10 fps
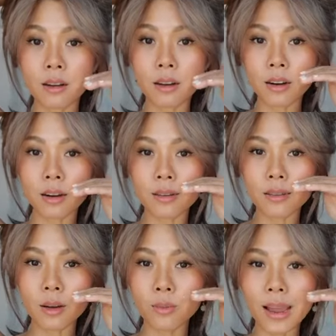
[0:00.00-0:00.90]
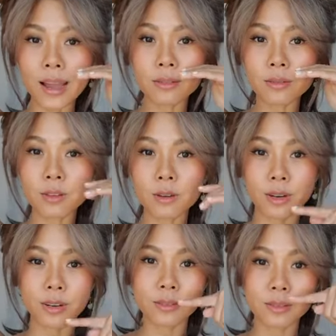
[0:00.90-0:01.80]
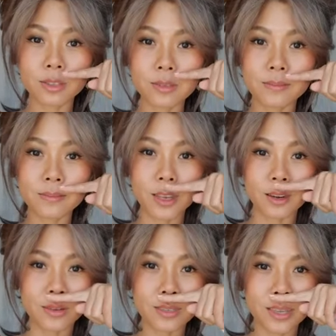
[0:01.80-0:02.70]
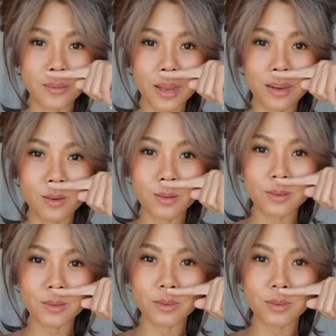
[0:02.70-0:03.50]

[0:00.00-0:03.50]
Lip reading: are around your, you know, see my nose